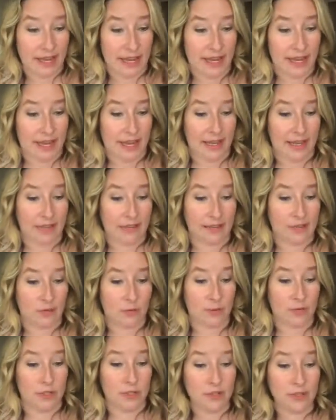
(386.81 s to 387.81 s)
And
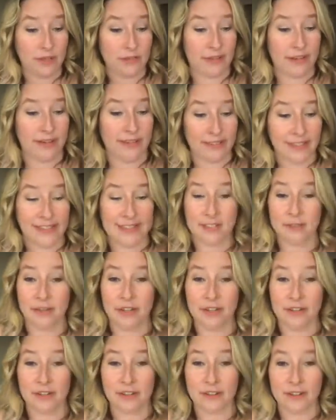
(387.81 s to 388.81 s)
reduced fine lines and
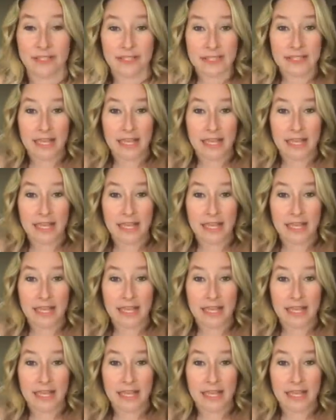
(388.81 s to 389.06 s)
wrinkles